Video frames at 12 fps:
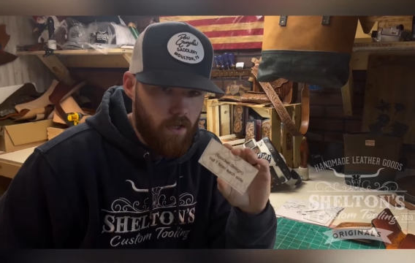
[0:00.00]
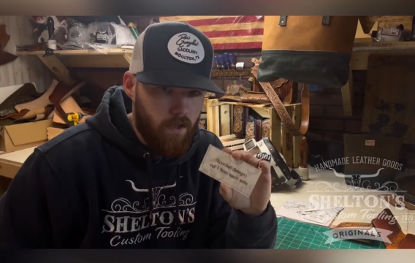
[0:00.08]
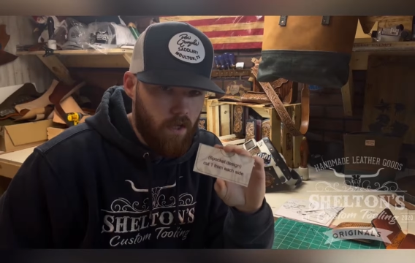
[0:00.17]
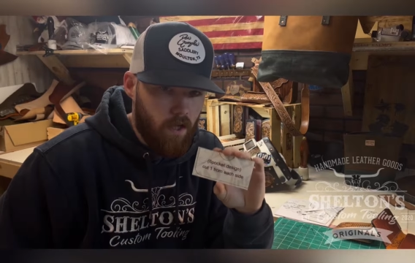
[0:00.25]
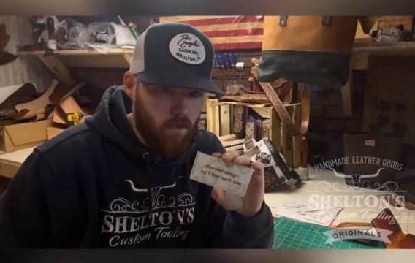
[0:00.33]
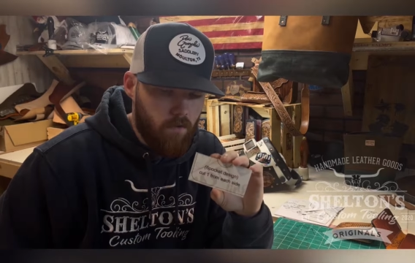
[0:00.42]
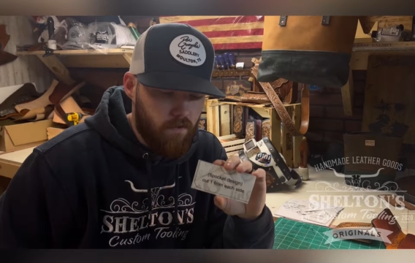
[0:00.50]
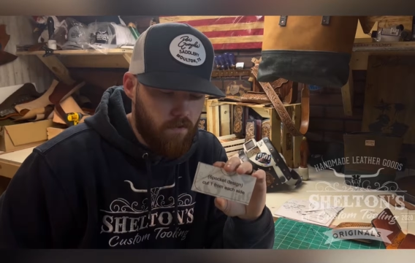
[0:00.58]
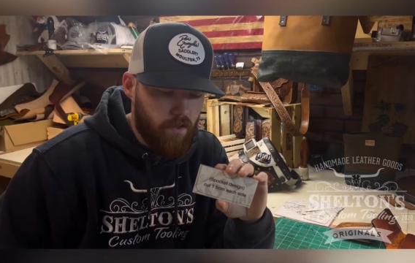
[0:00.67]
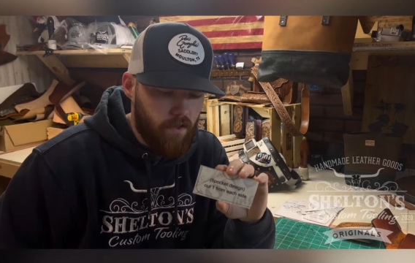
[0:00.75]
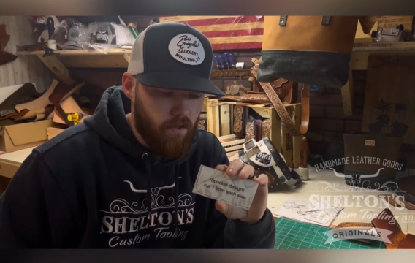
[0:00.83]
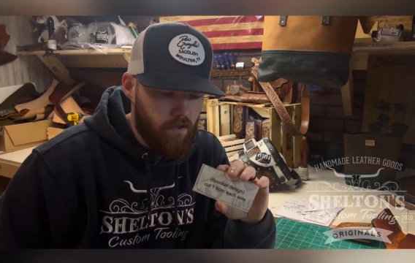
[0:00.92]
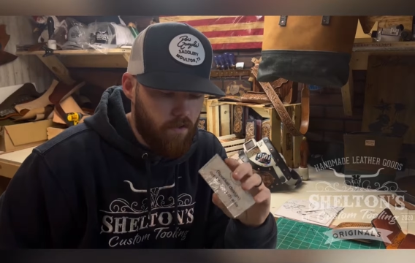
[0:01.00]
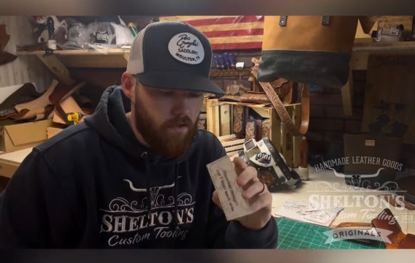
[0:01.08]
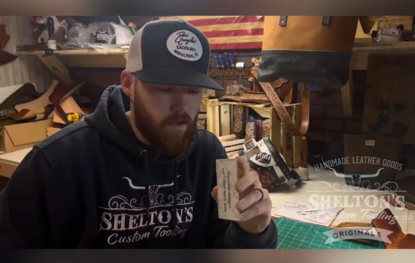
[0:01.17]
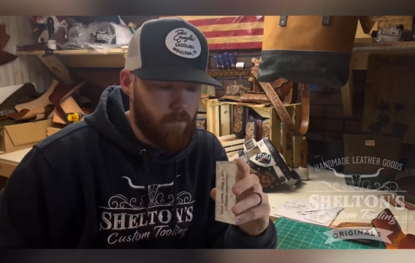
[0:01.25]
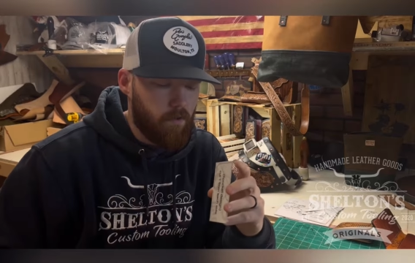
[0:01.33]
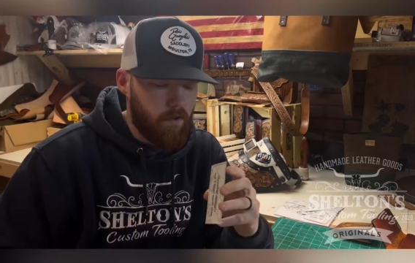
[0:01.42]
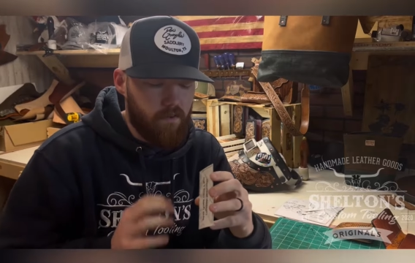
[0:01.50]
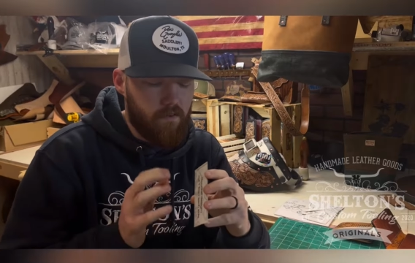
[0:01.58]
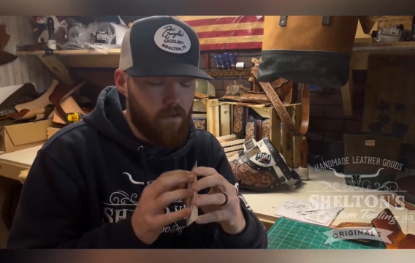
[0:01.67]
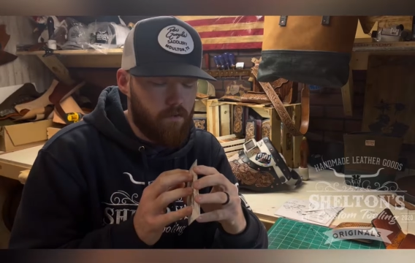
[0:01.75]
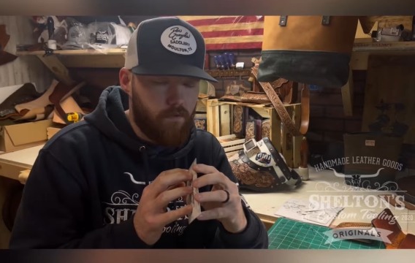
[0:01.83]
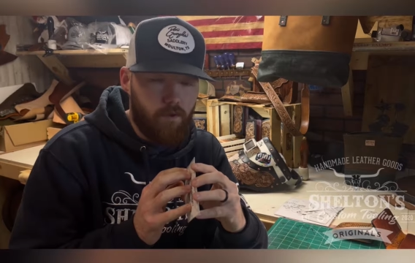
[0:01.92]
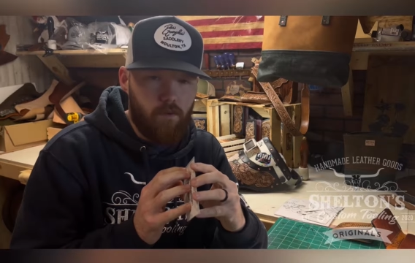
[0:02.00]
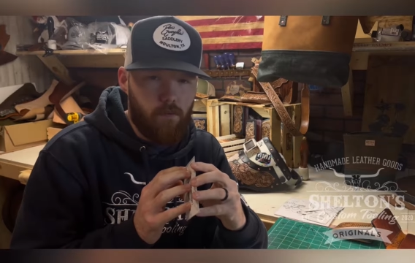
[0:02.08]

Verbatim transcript: then I'll stick the template itself to the